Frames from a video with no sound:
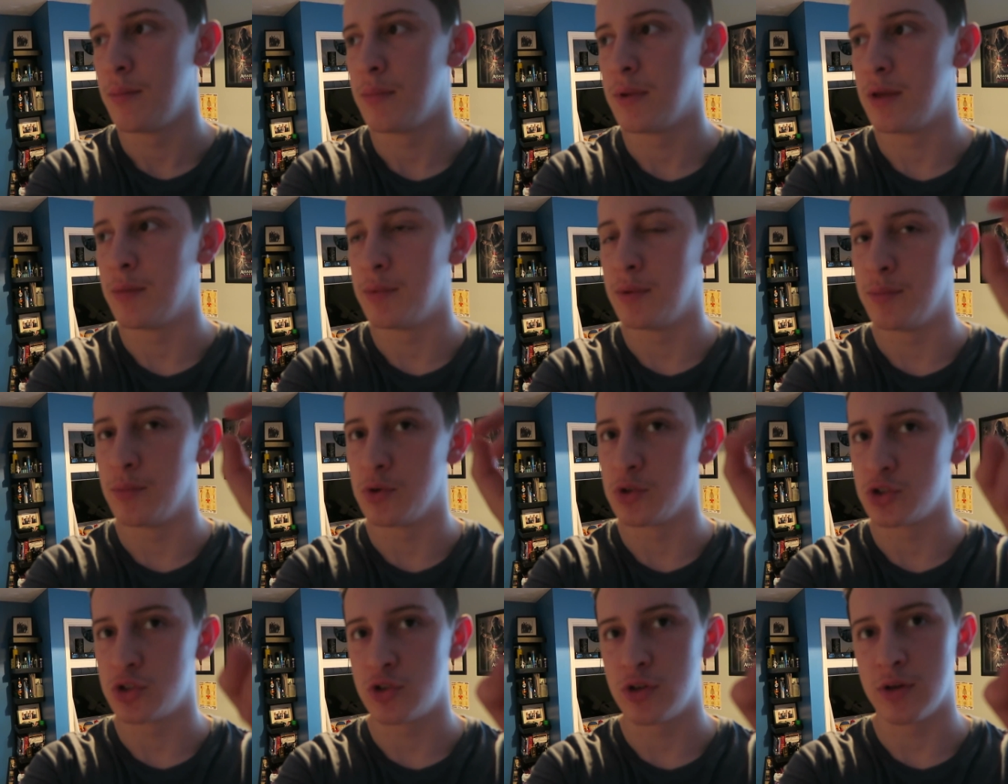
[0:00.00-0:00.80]
be a bit
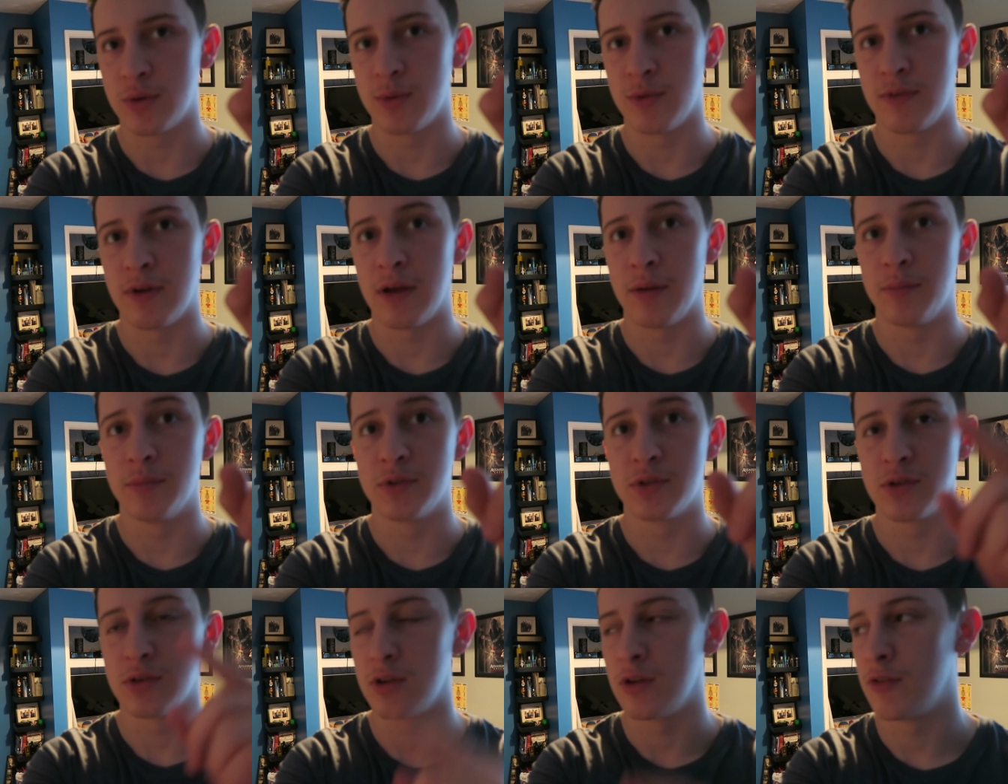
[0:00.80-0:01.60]
more strict with
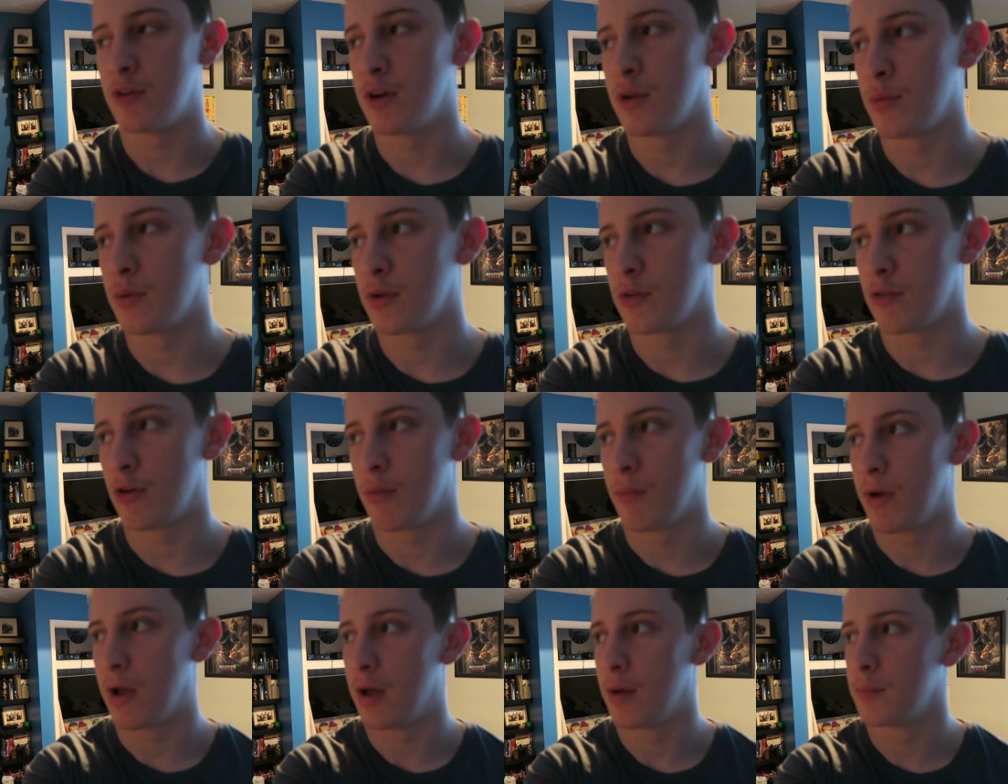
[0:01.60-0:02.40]
abs, because I really want to
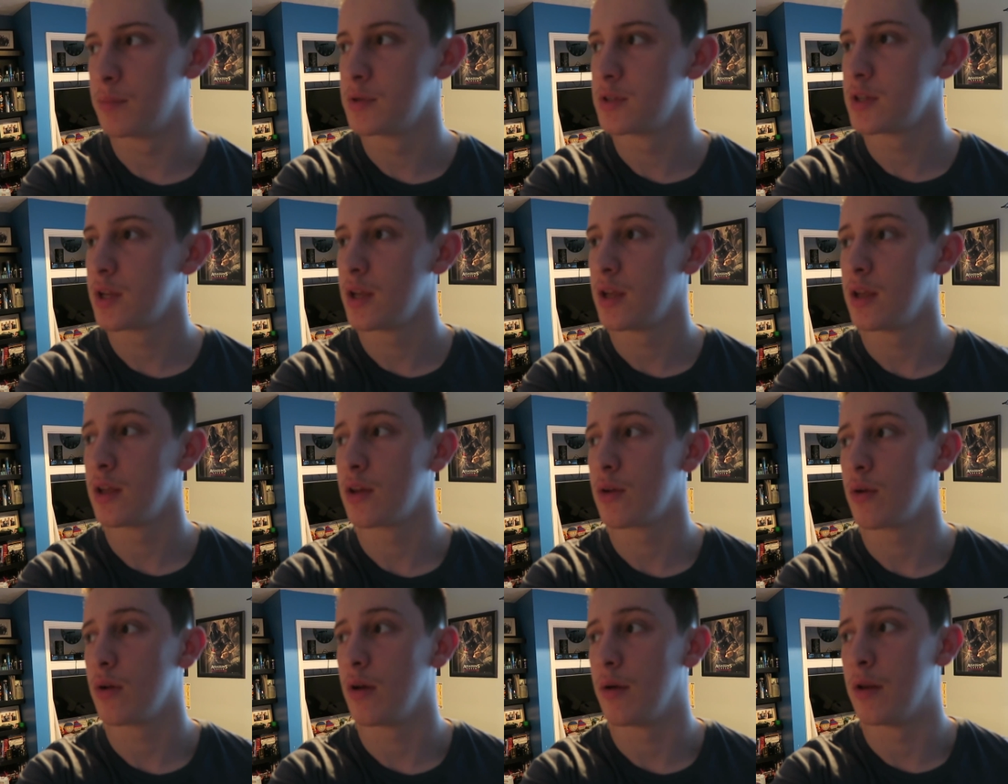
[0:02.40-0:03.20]
grow my abs
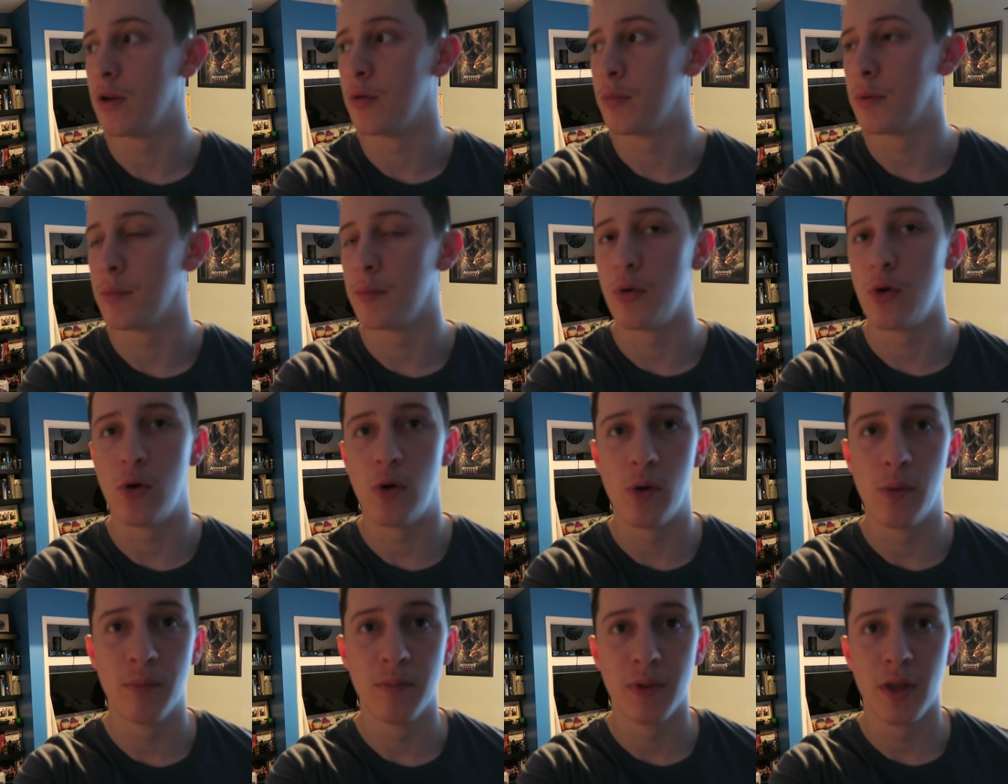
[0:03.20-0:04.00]
a little bit
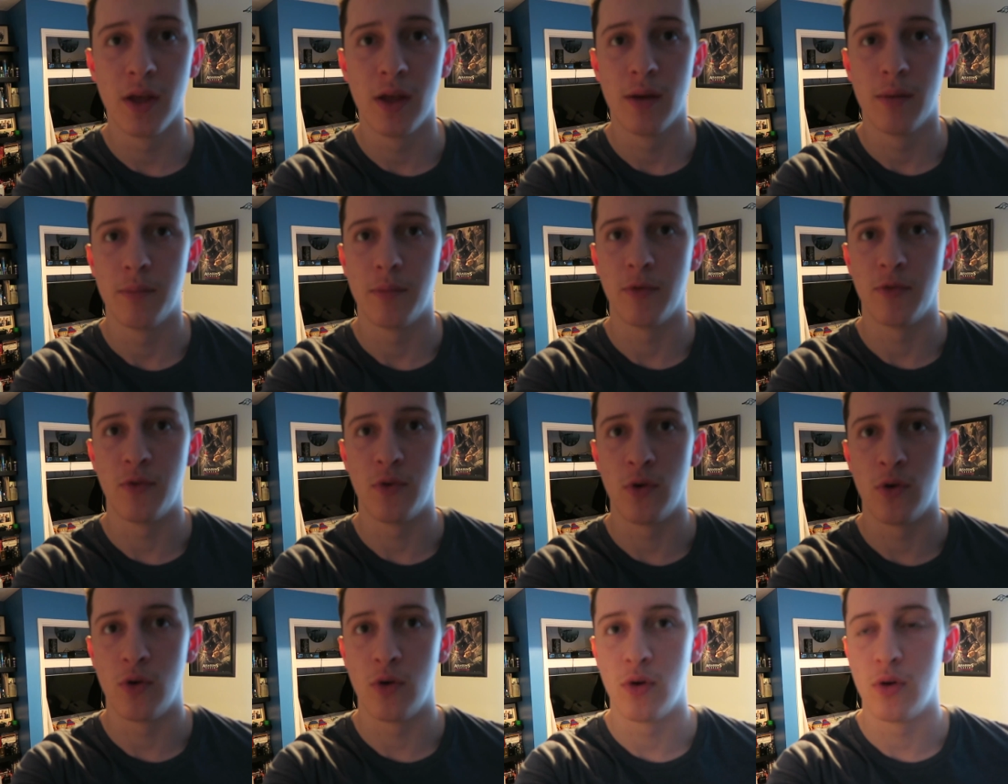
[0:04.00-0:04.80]
more
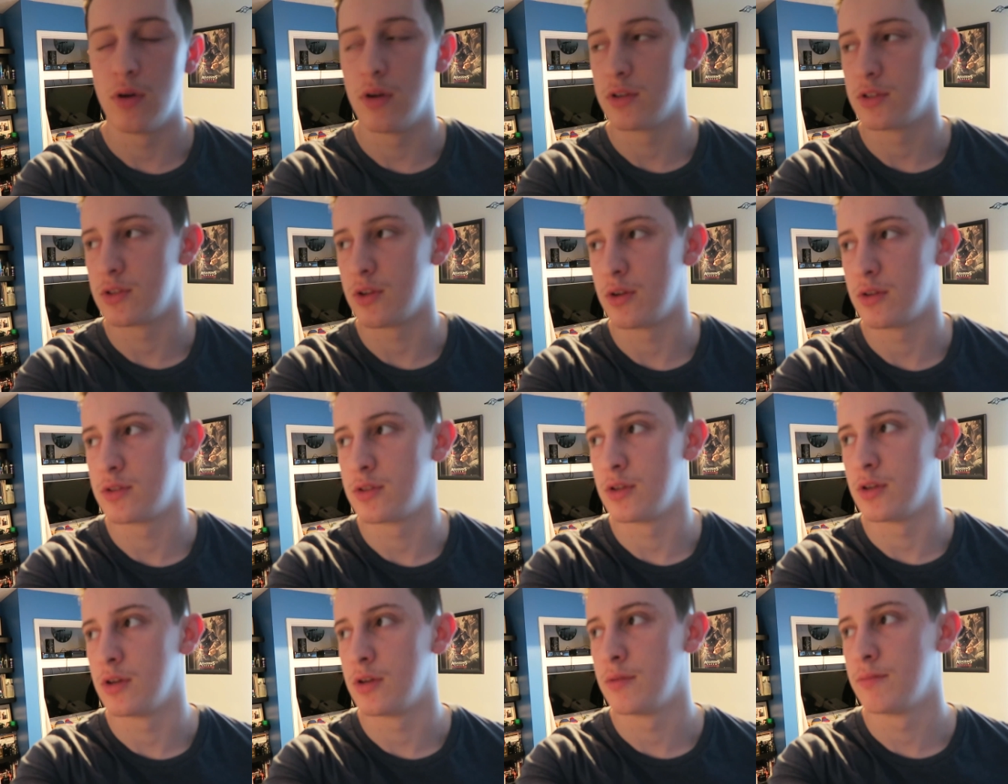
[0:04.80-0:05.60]
before I start
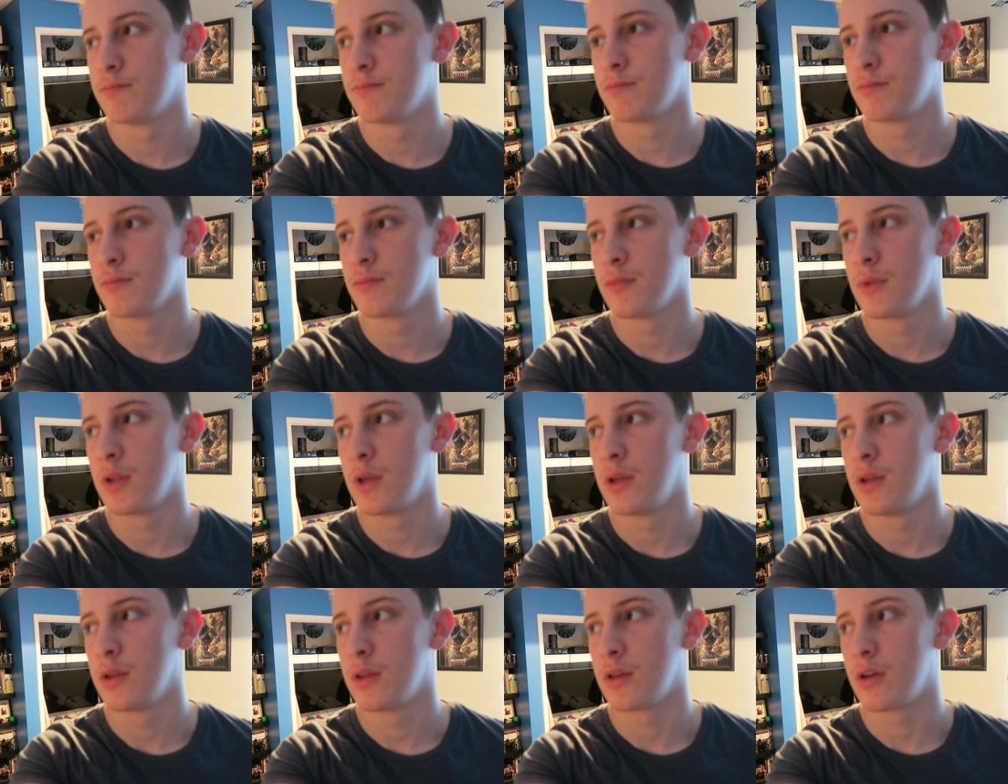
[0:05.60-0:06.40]
to
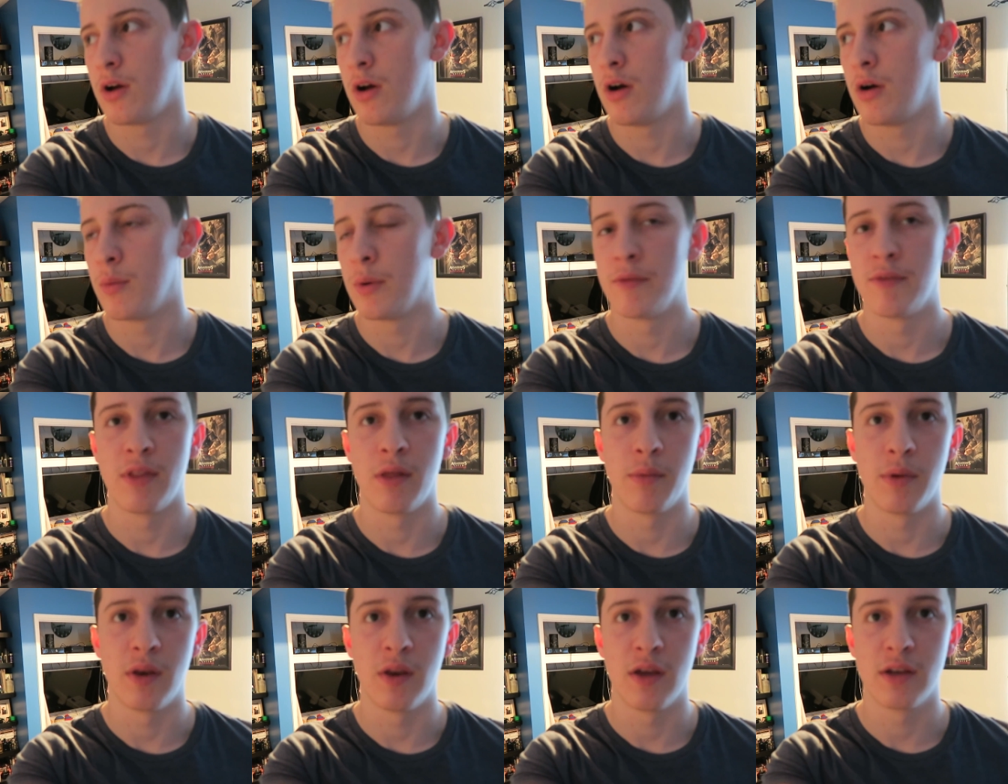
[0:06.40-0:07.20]
cut, whether
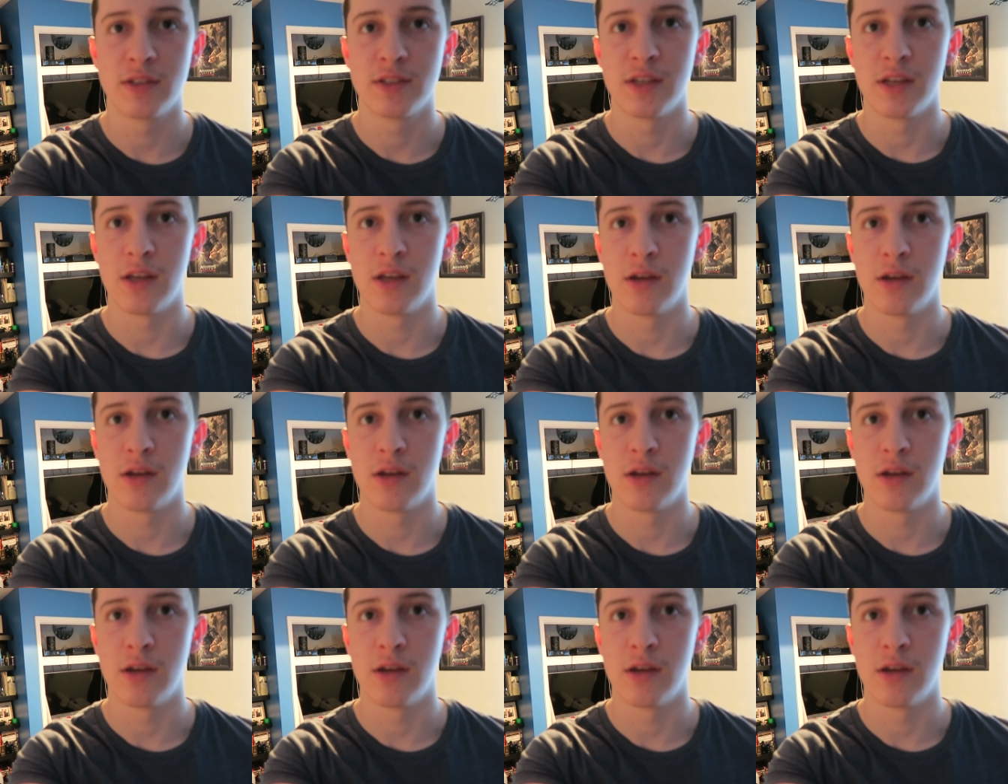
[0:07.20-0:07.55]
that be next